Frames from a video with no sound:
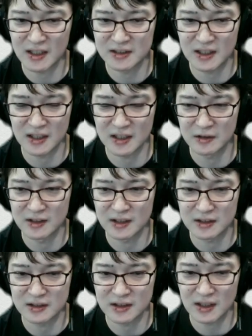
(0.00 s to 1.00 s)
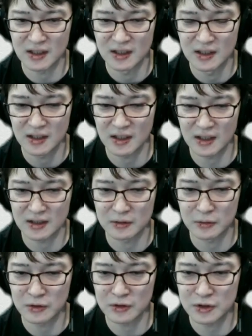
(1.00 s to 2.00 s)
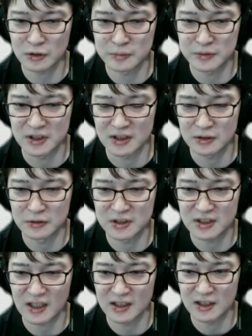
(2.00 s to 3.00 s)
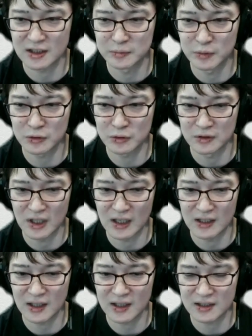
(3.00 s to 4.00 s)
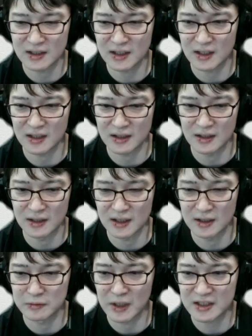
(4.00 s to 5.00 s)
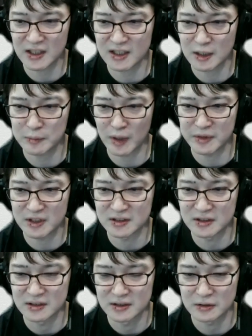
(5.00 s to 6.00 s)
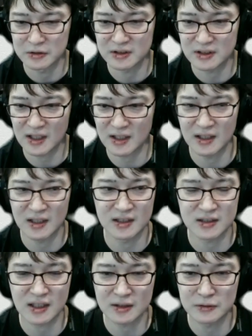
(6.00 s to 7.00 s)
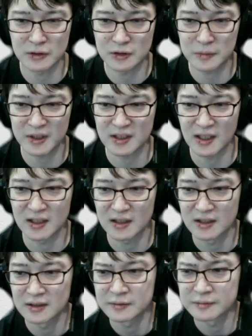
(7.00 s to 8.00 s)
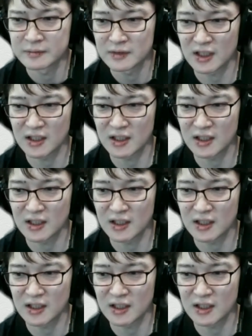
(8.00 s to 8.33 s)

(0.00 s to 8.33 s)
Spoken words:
mentioned in Diversification is necessary to correctly achieve the dislike signal.